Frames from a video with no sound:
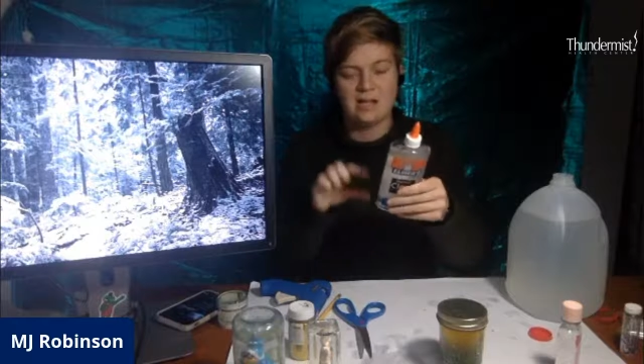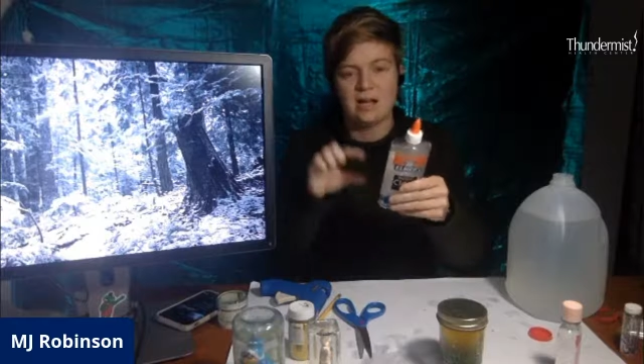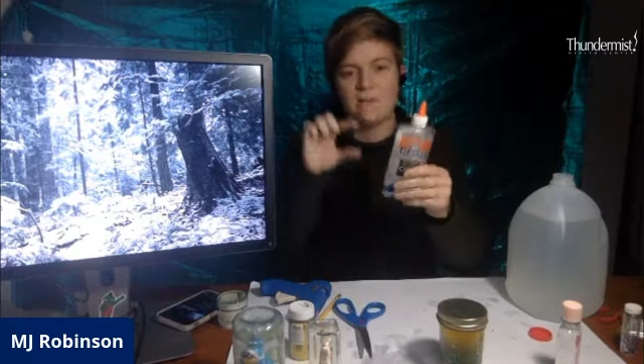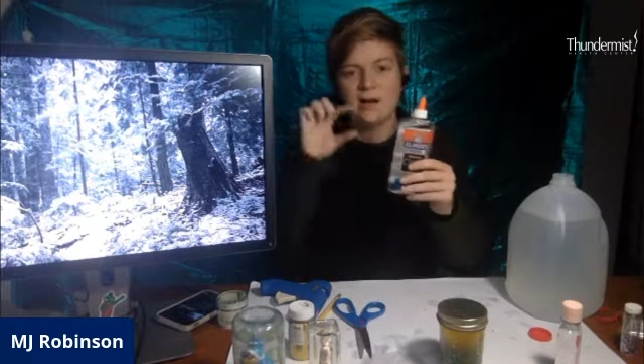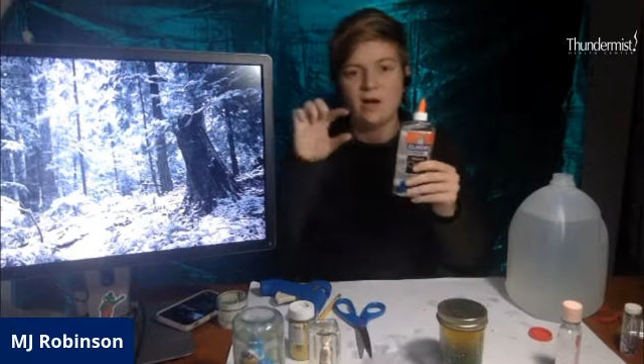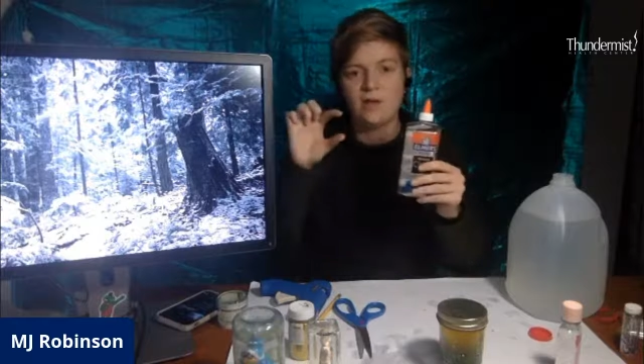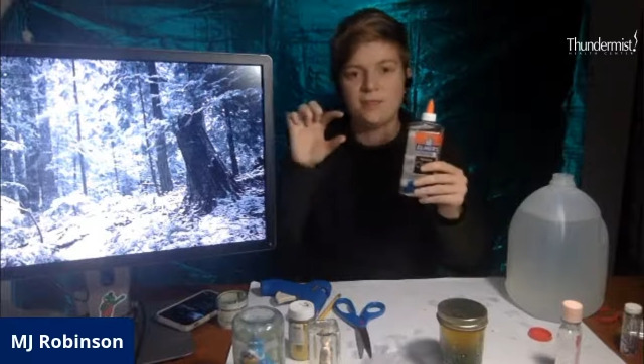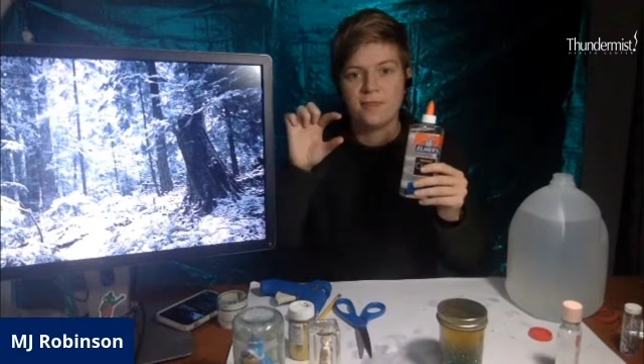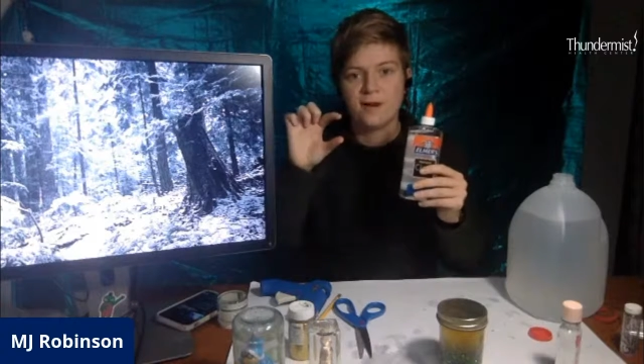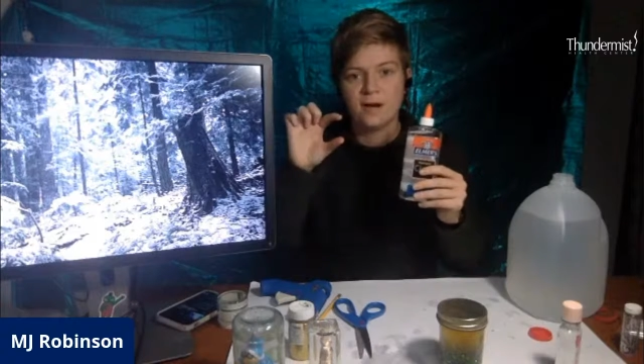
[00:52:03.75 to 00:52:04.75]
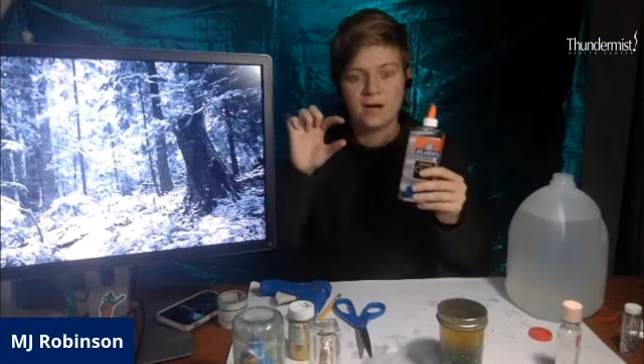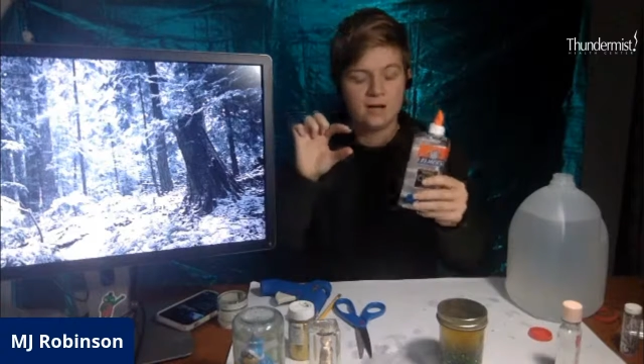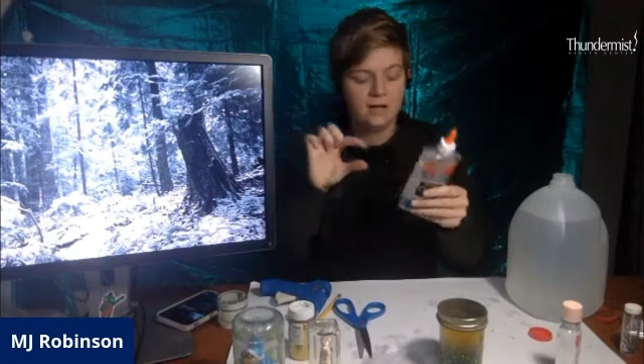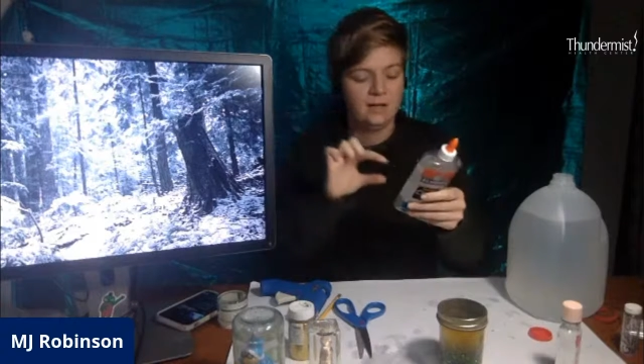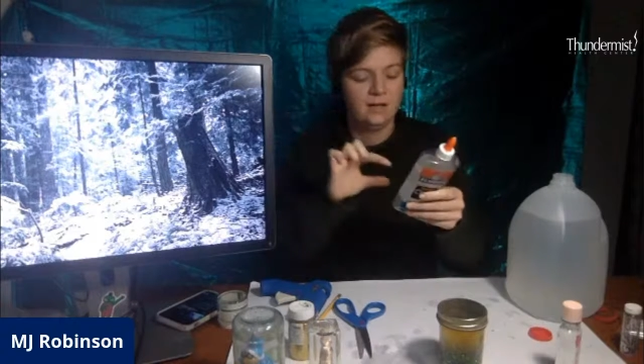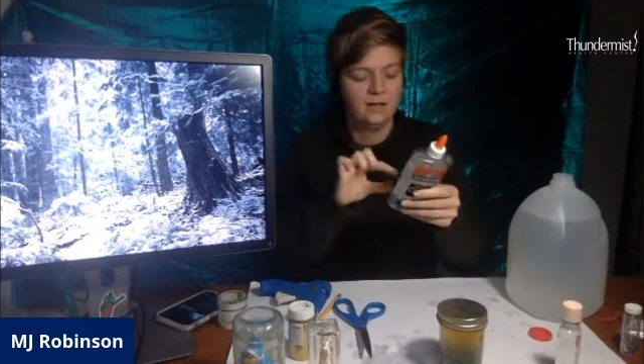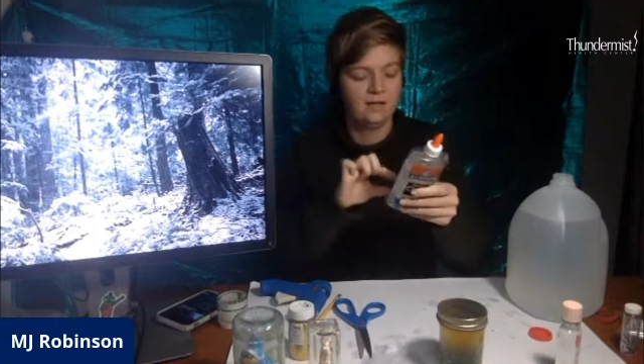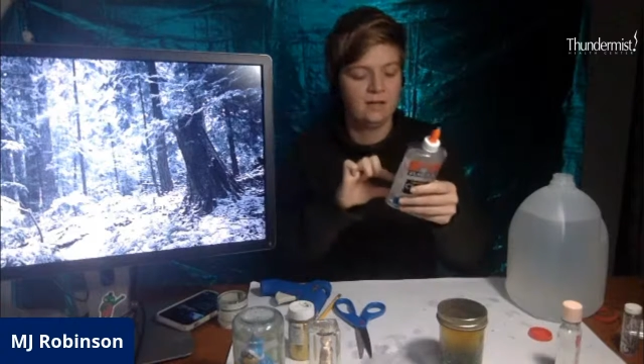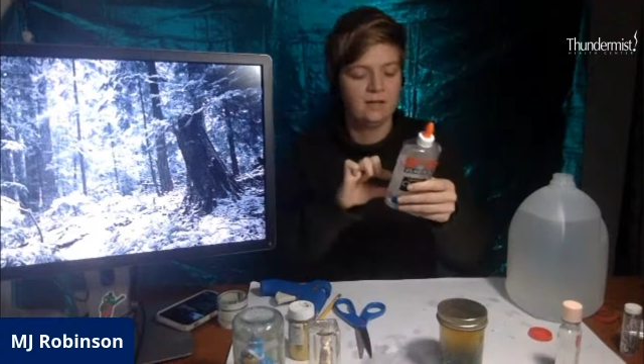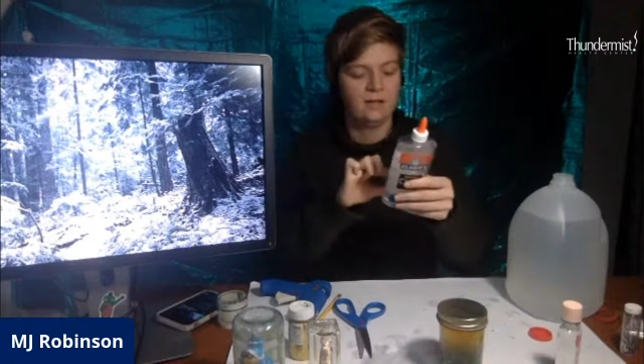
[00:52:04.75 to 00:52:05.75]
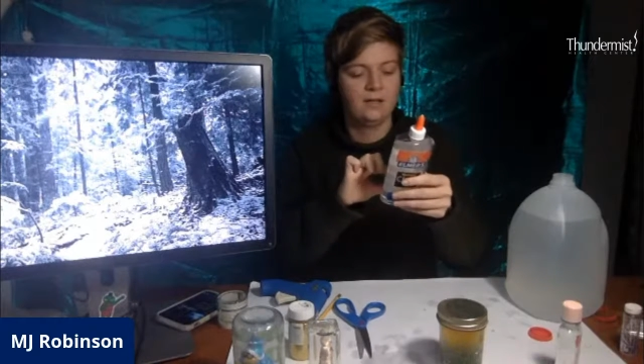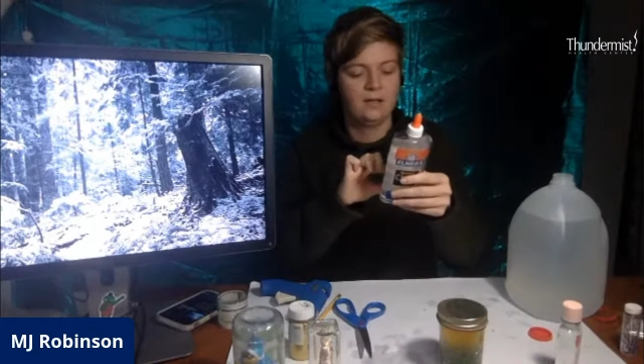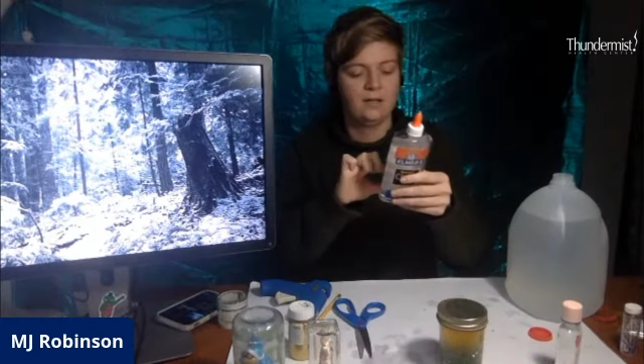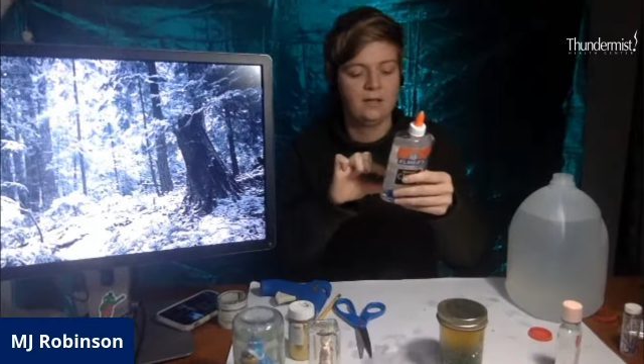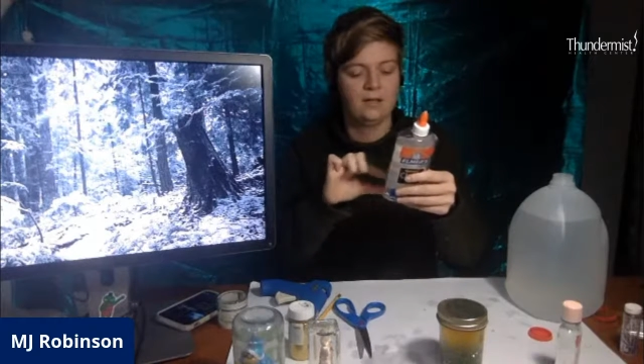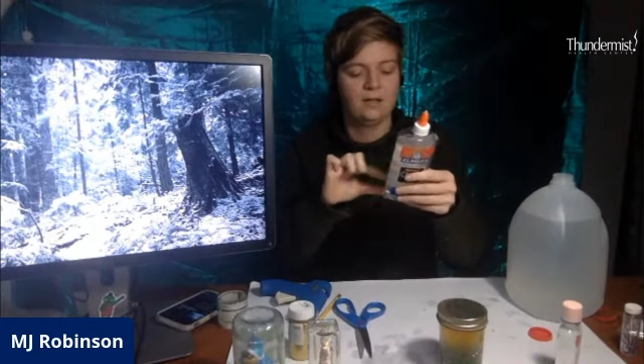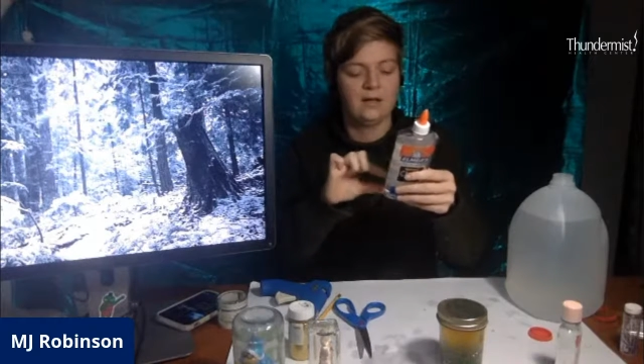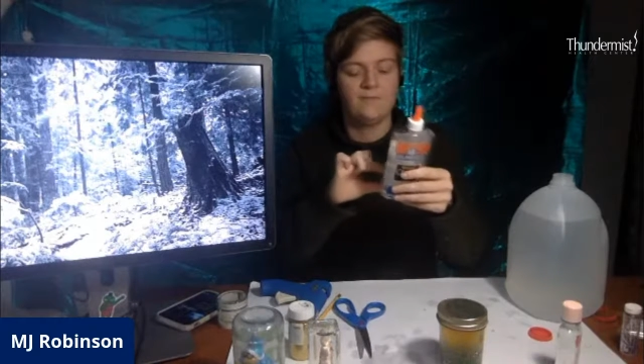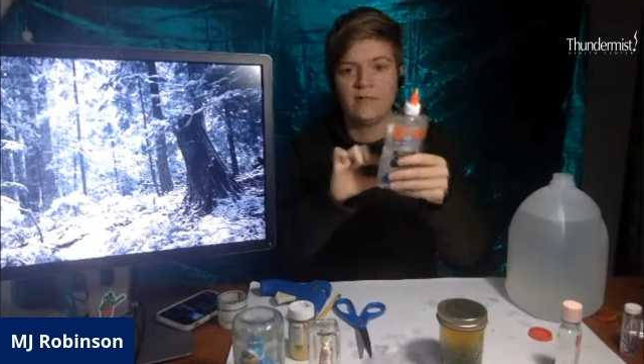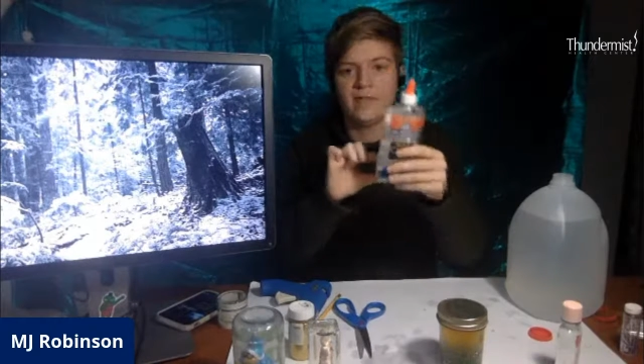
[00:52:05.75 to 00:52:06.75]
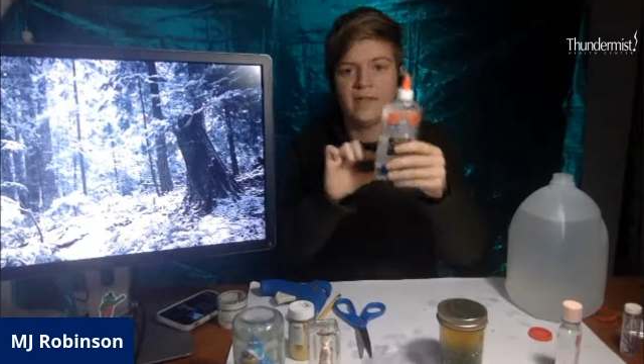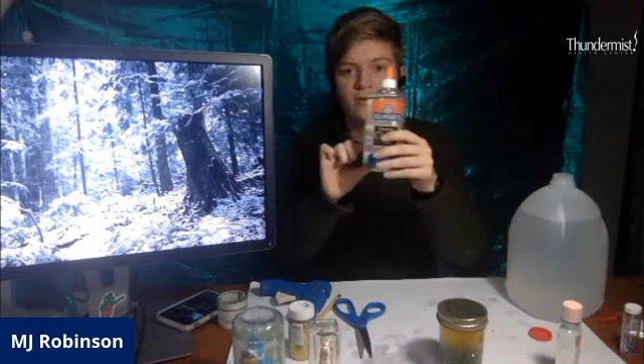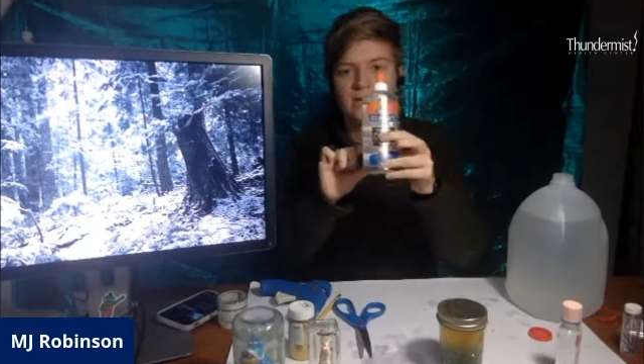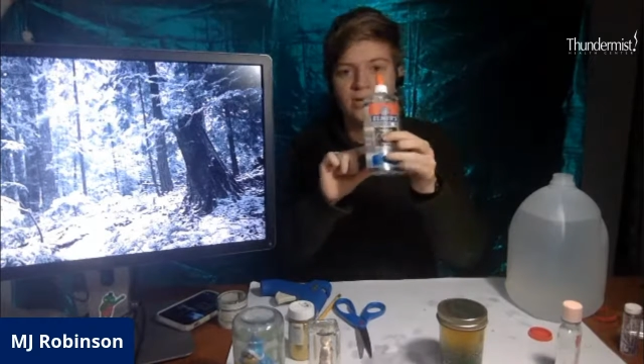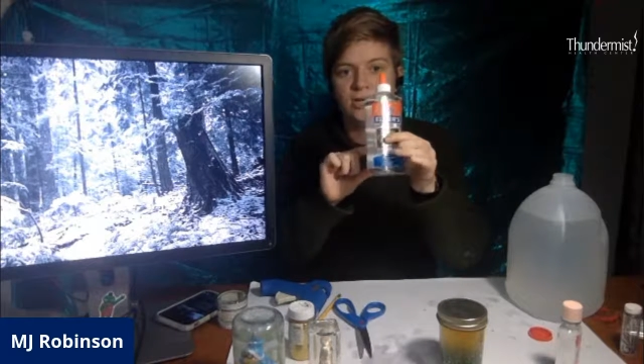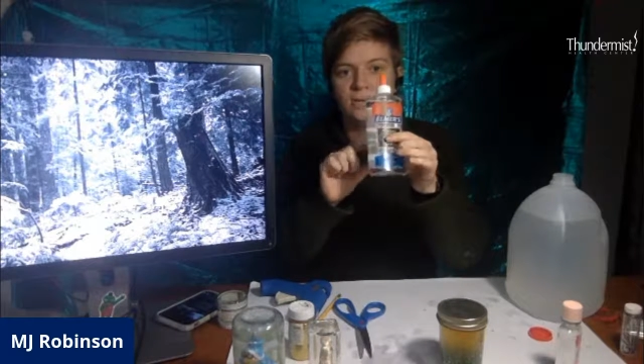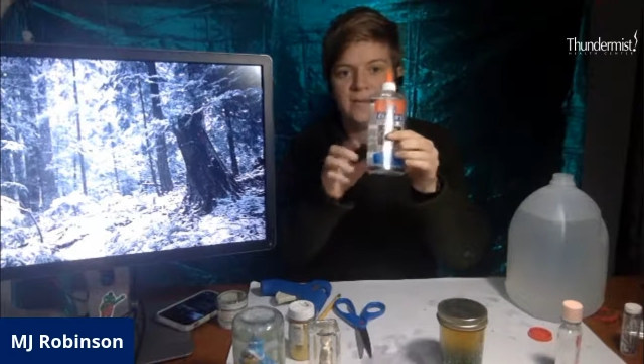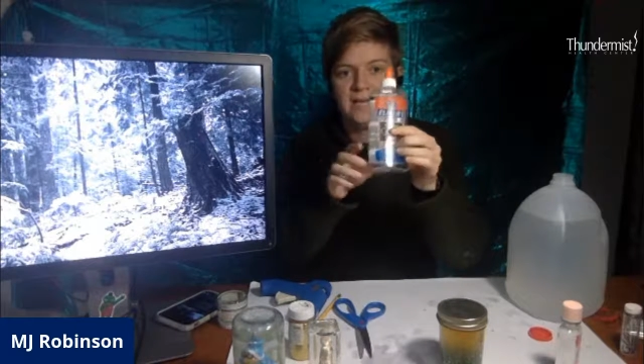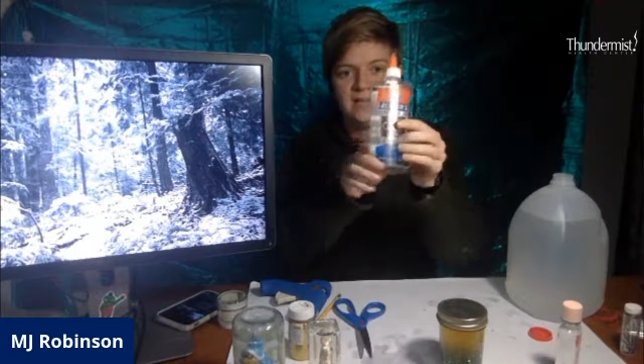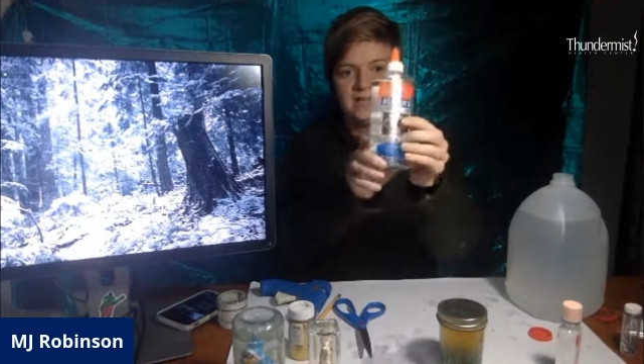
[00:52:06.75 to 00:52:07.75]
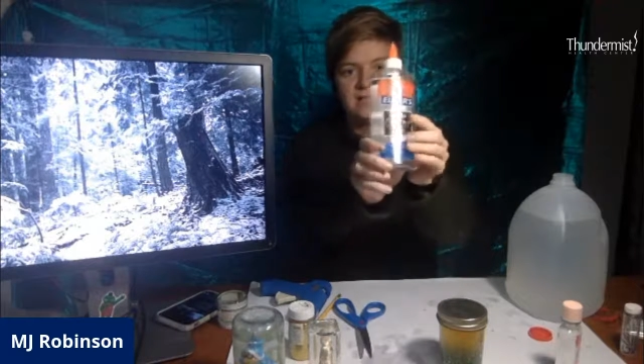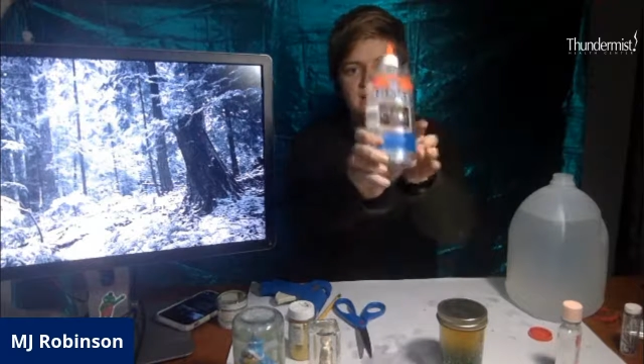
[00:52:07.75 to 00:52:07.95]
about 1/3 of the liquid could be this